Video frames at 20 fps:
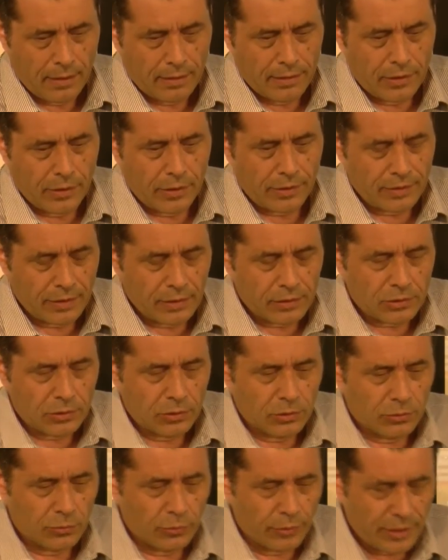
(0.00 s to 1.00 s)
There are things
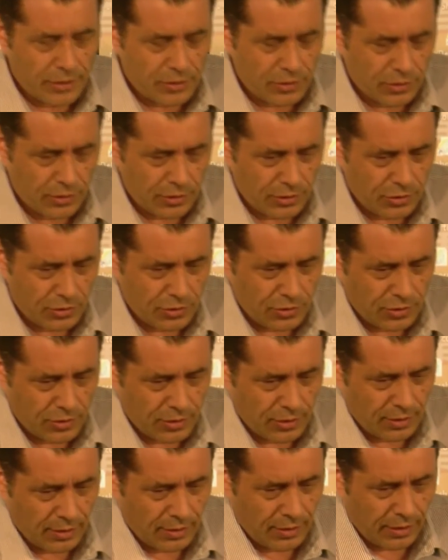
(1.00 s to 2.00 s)
called research
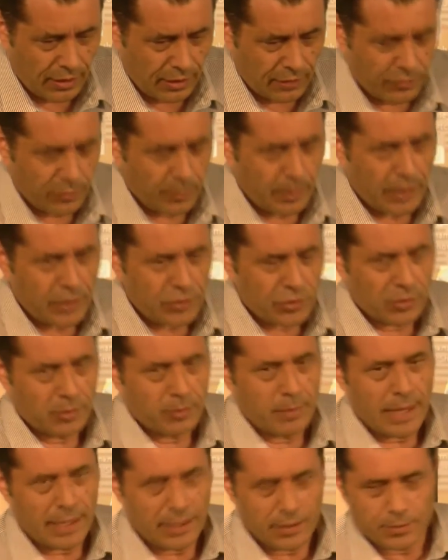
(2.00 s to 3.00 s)

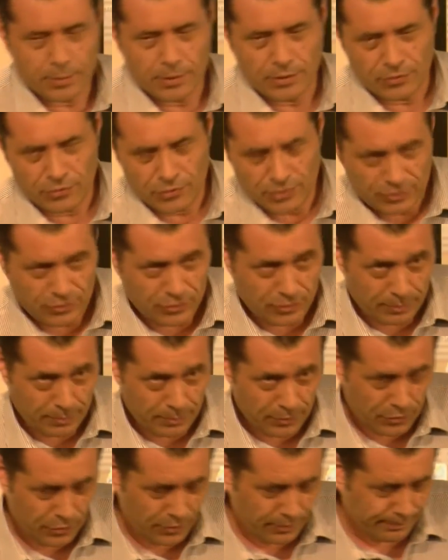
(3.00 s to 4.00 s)
information management
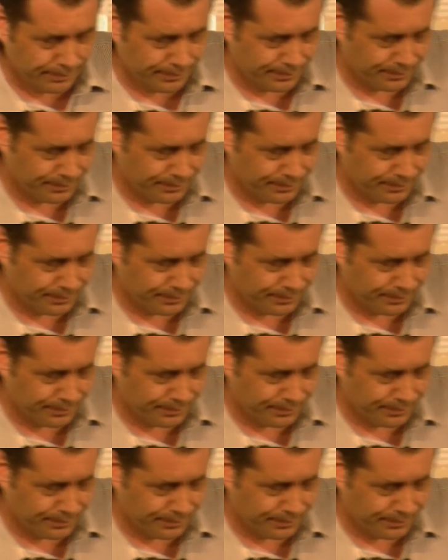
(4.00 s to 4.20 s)
systems